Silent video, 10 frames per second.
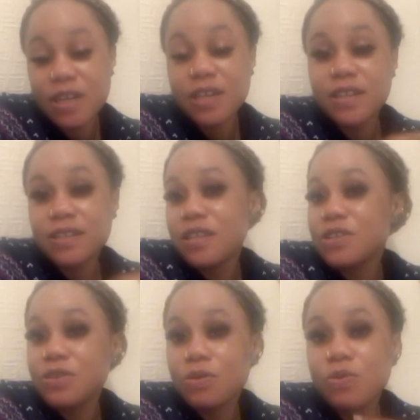
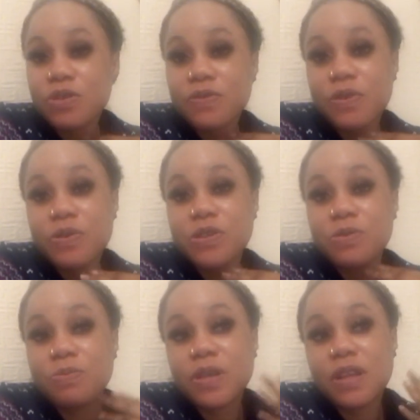intention was for it
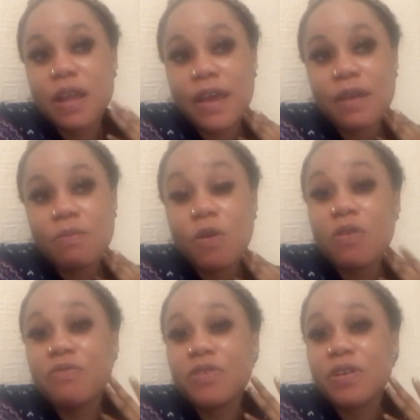to be like more
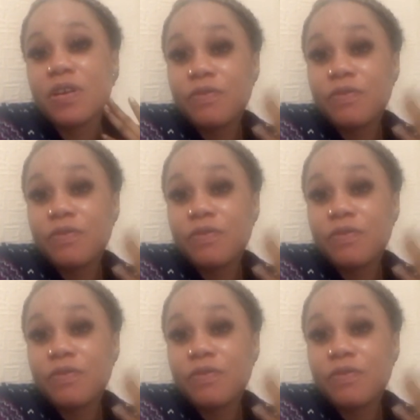of a